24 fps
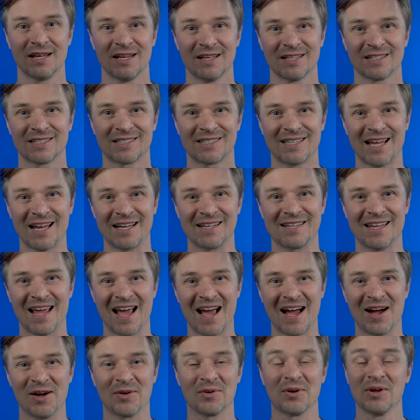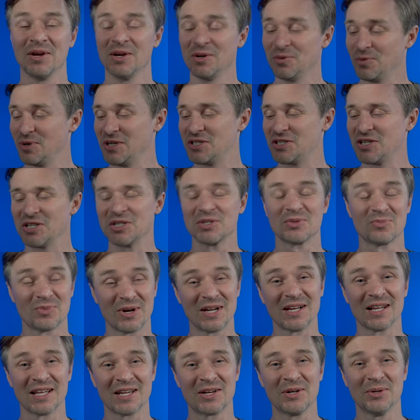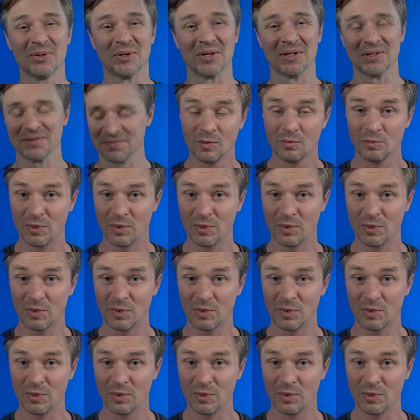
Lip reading: set down, which is really cool.